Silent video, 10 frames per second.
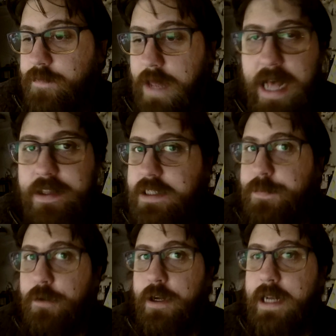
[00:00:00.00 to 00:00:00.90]
At this
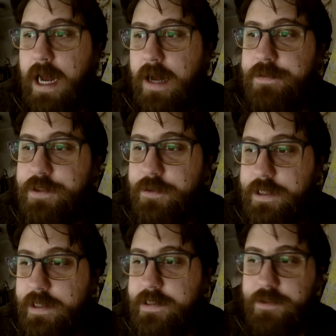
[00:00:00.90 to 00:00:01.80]
point,
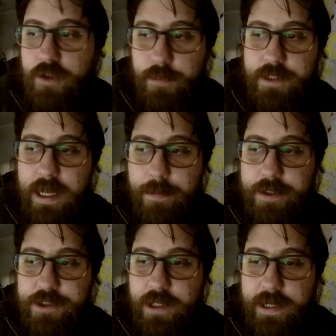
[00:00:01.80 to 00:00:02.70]
half-swording does normal
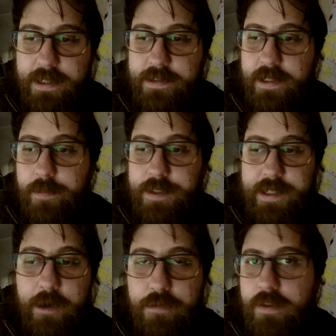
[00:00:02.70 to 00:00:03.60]
damage against an enemy's
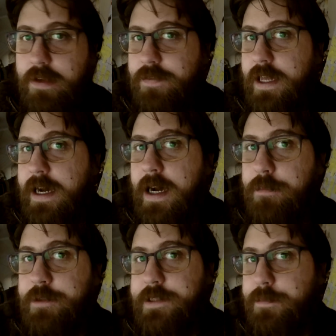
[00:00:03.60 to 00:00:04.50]
health if their
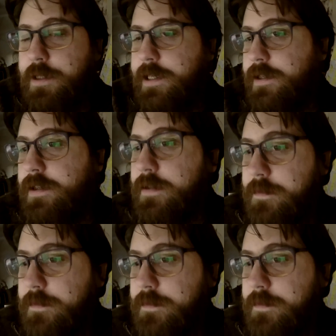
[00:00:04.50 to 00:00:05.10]
armor is depleted.